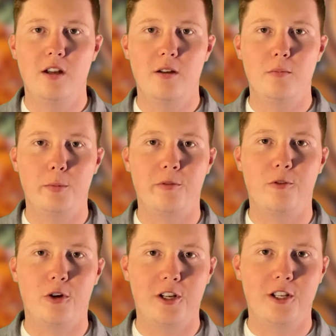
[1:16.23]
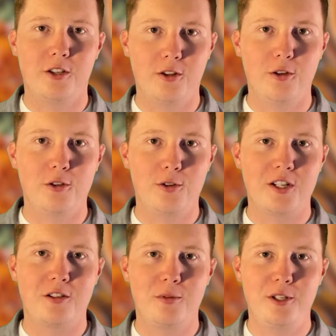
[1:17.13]
But before I get to those
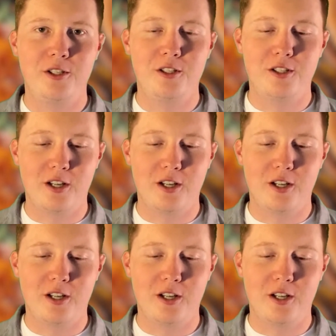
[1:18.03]
recipes,